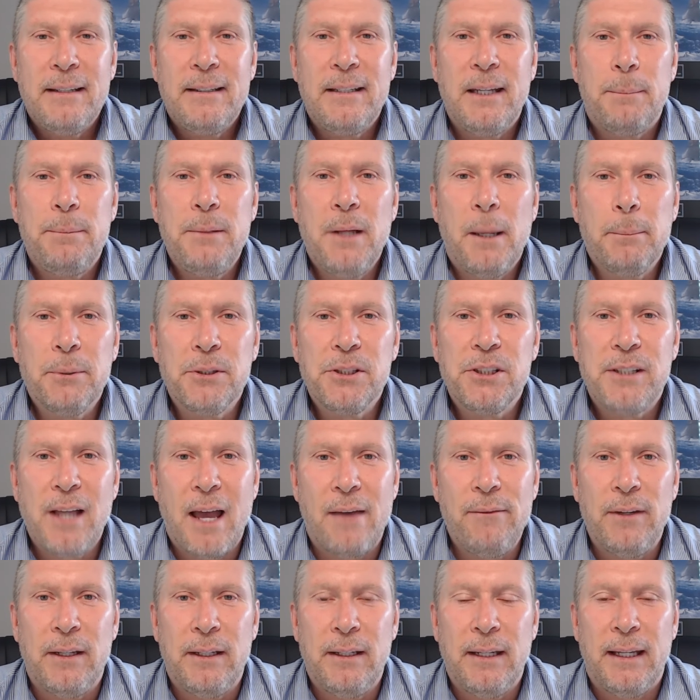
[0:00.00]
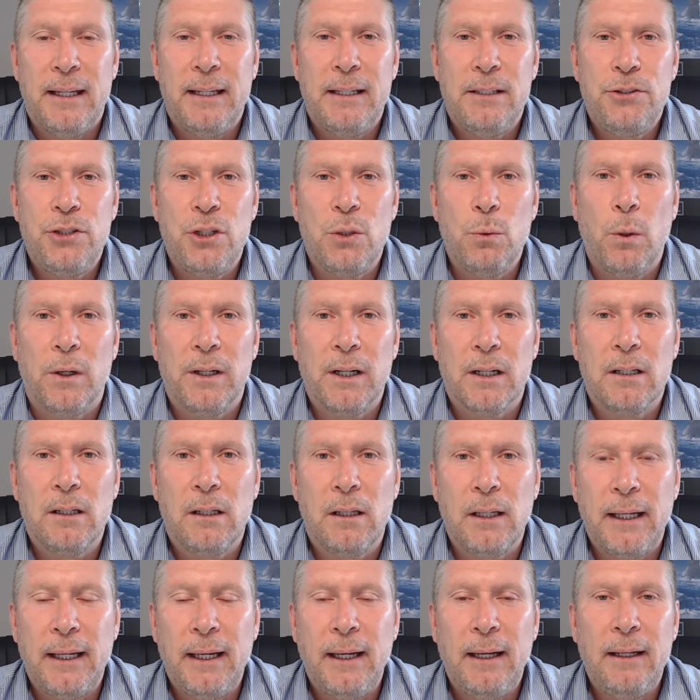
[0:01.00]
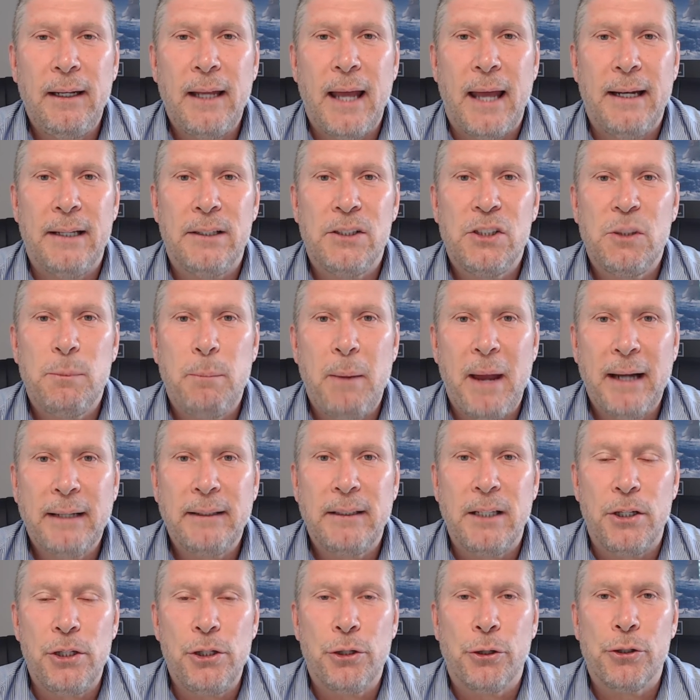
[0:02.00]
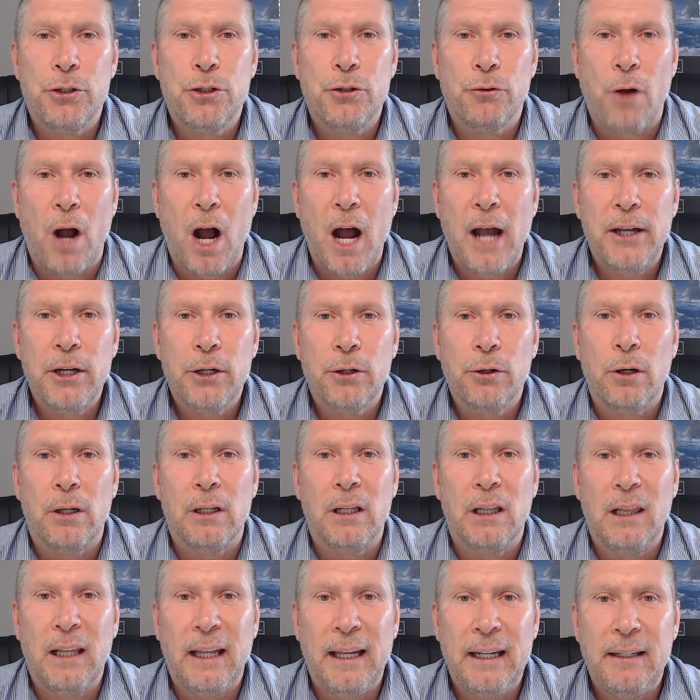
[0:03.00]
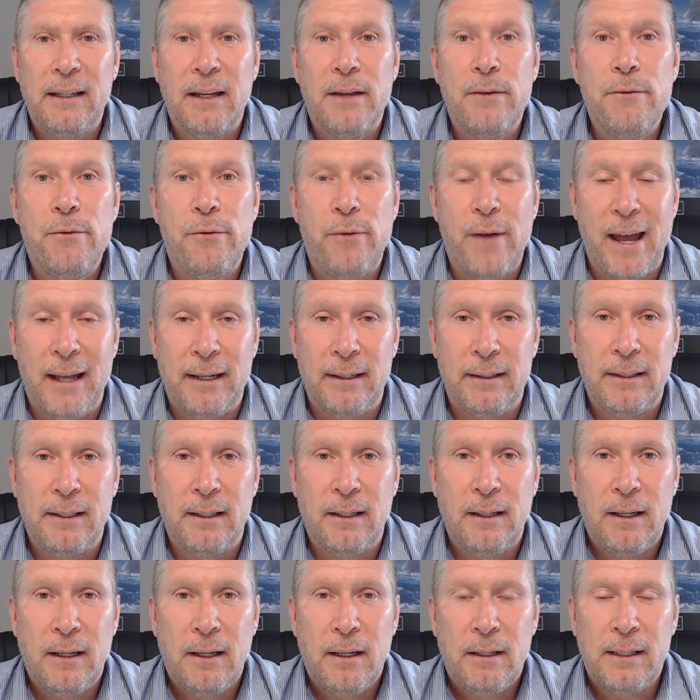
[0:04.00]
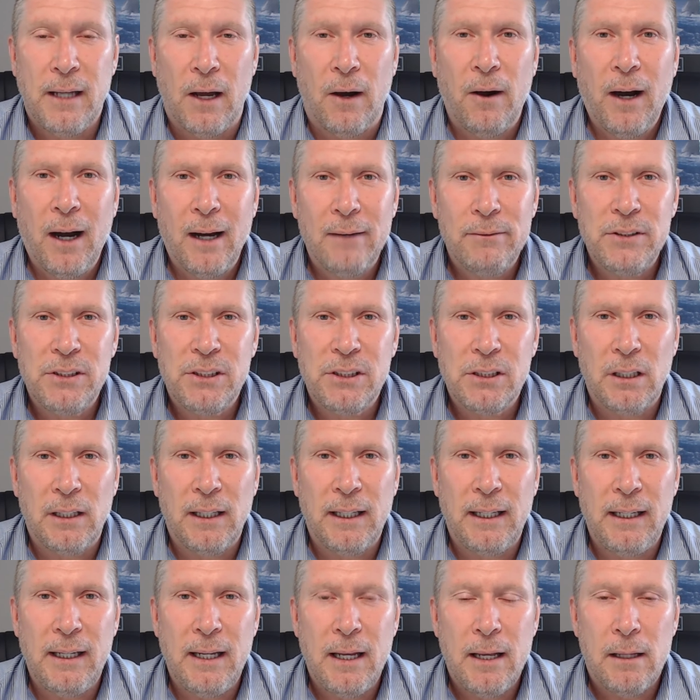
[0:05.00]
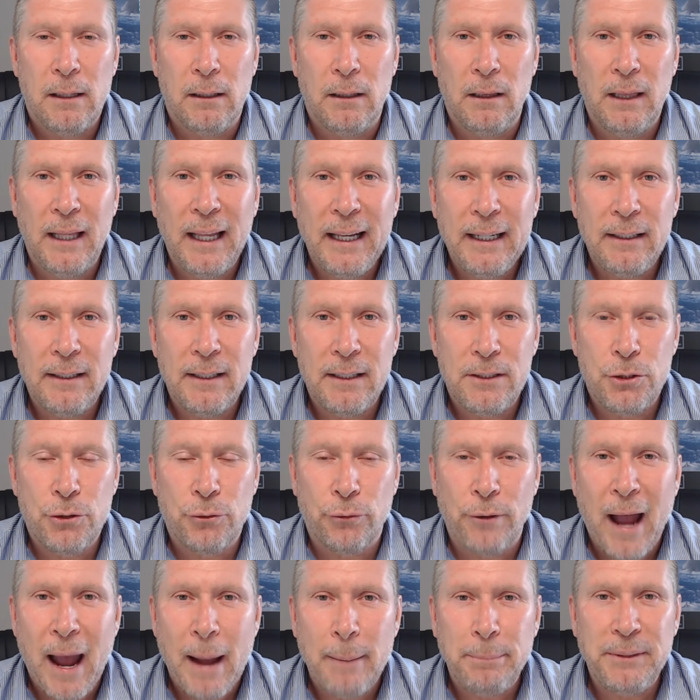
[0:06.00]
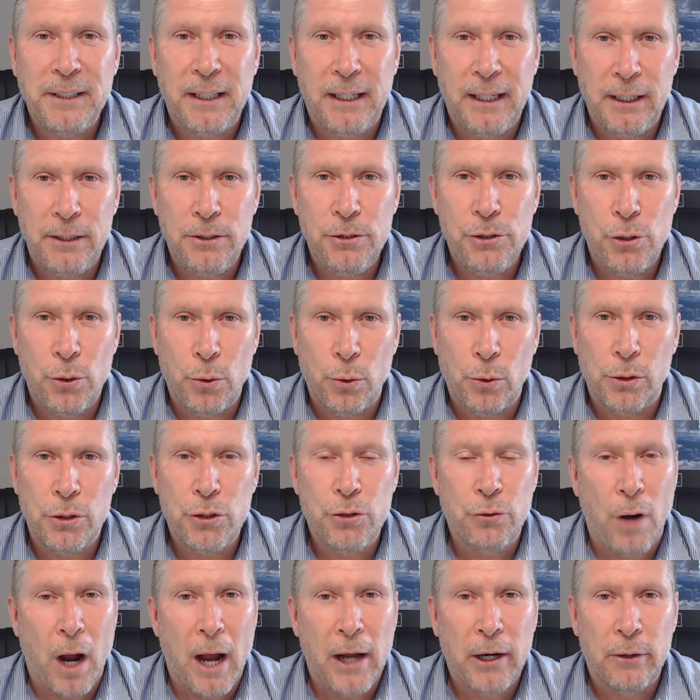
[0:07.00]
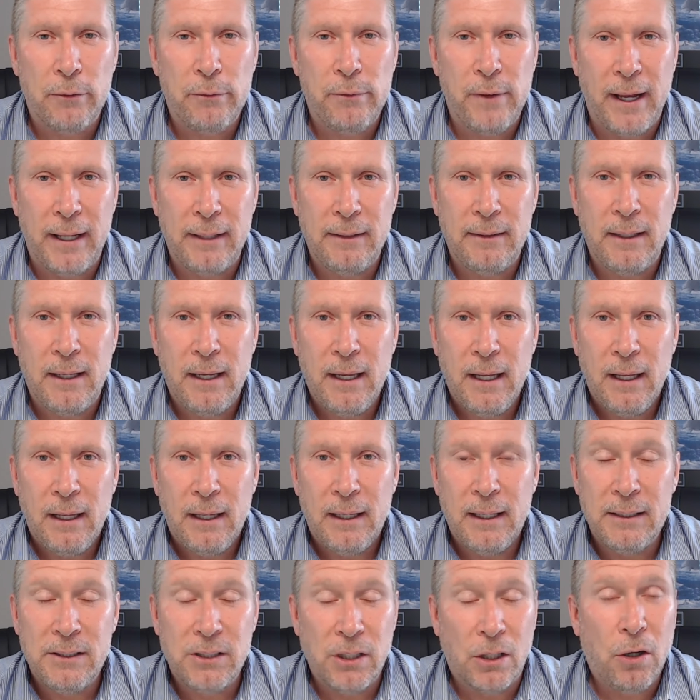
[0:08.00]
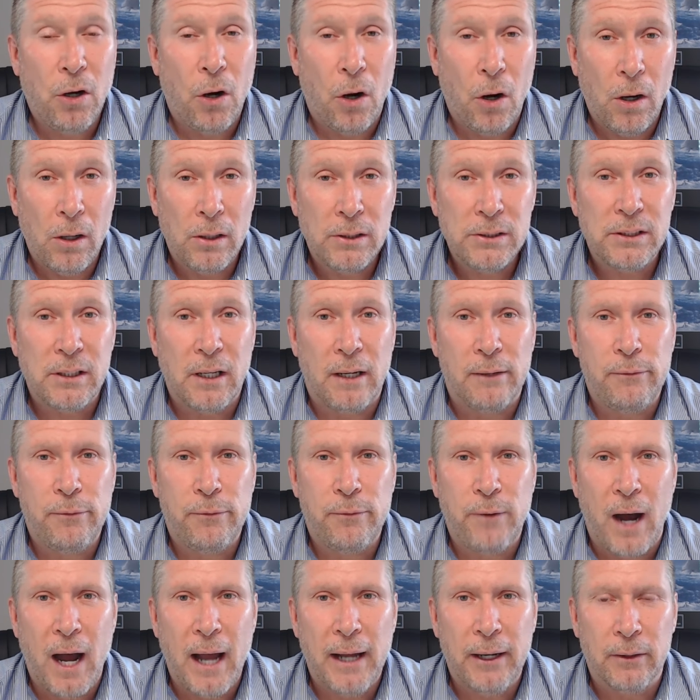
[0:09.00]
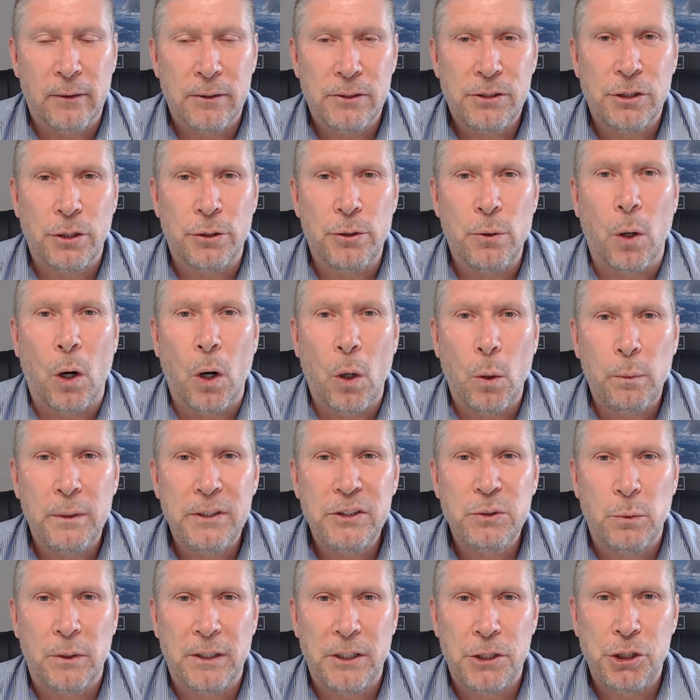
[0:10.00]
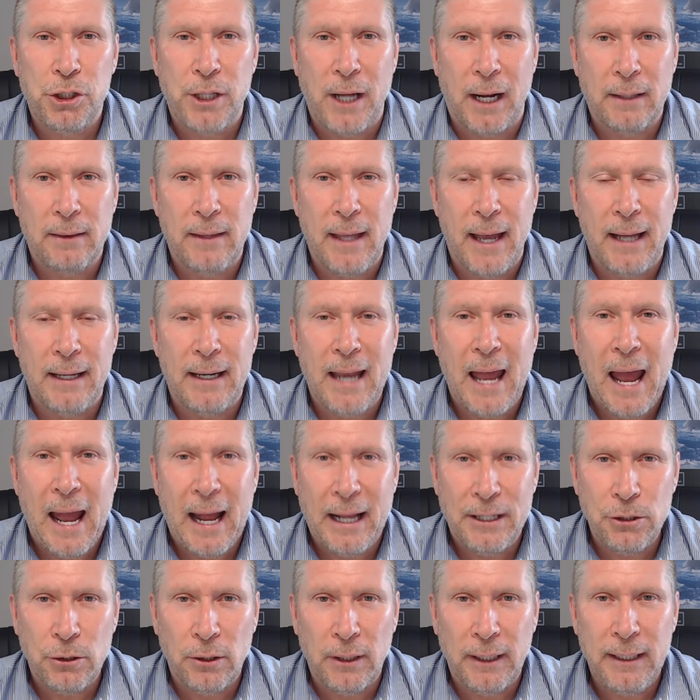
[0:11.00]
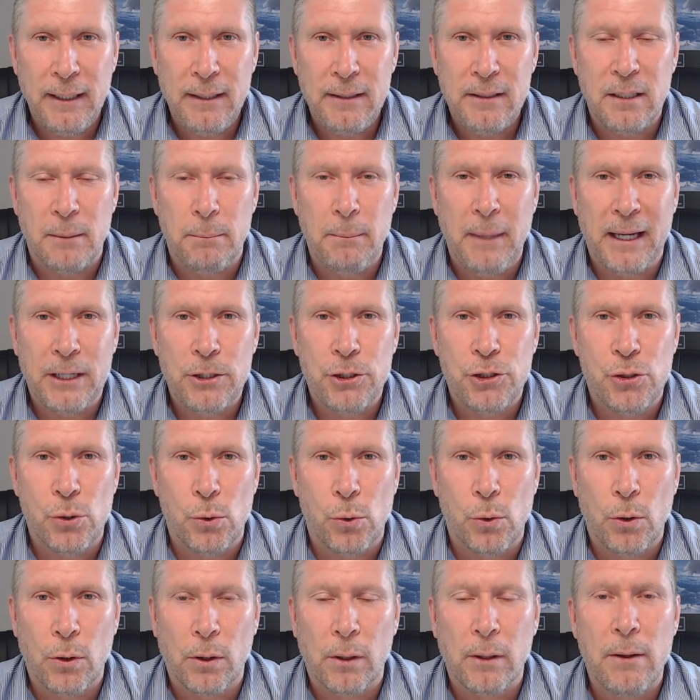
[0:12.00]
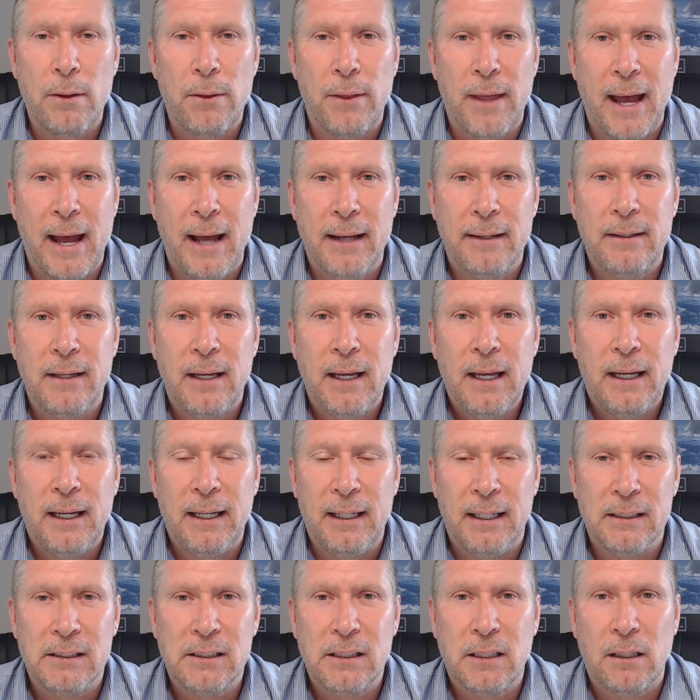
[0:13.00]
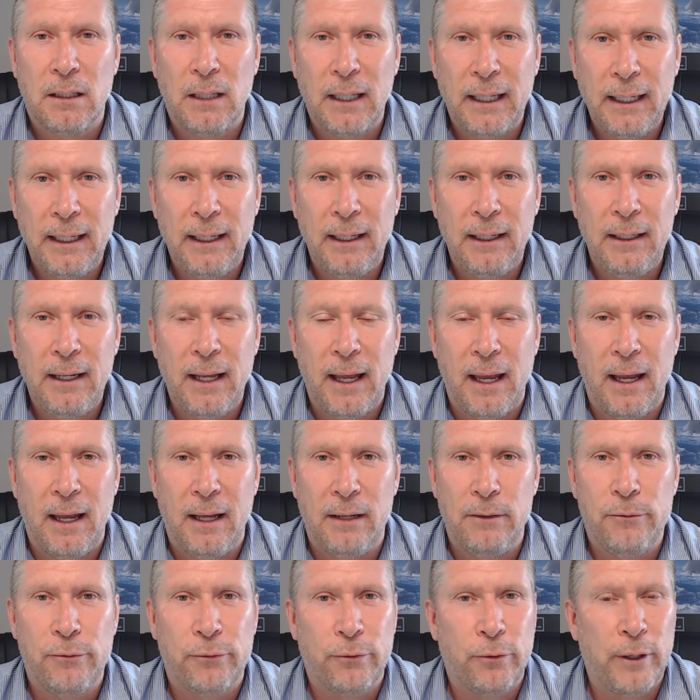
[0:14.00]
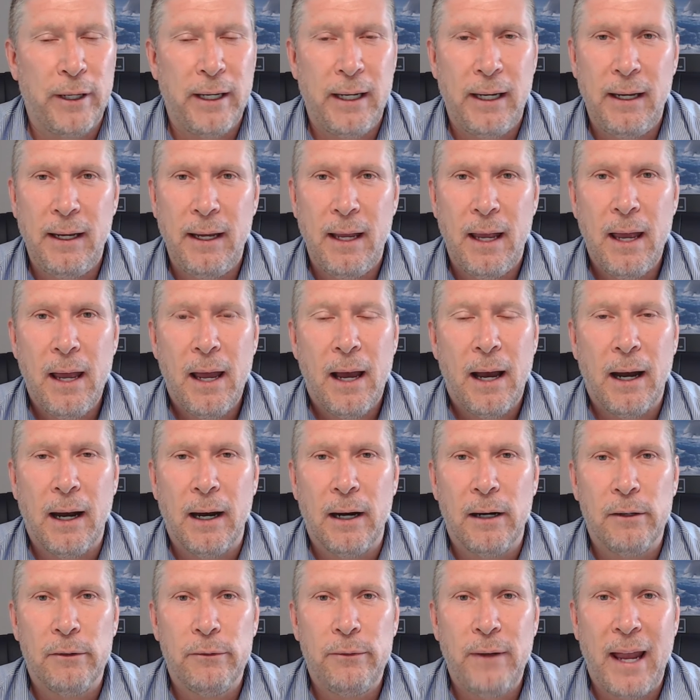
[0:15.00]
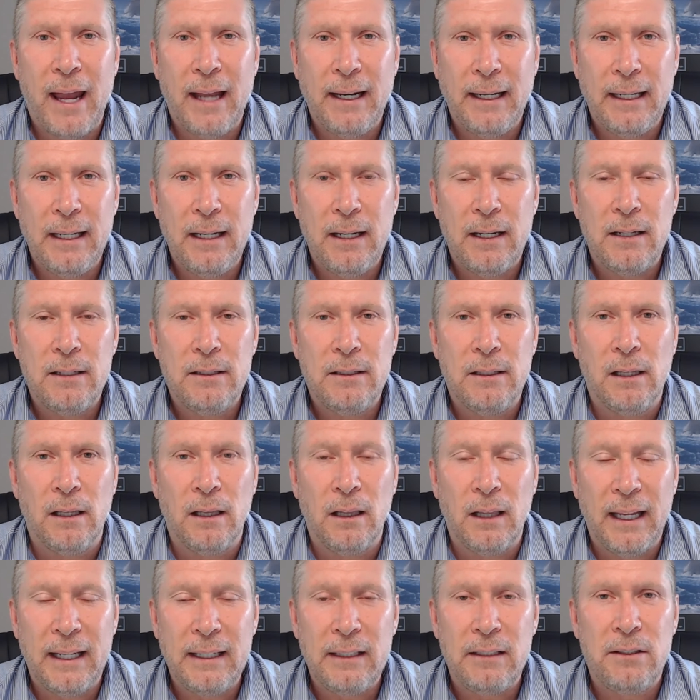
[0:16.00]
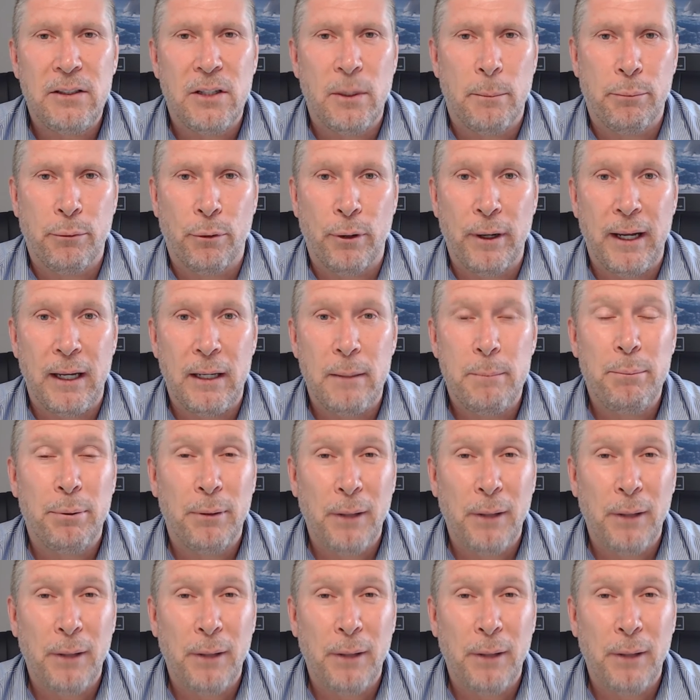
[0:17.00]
Tip number 7 is you want to clean and inspect your dryer lint vent. Now, obviously, lint trapped in your dryer vent is a cause of fire. So you always want to check that annually to make sure that it is clean and free of any lint debris.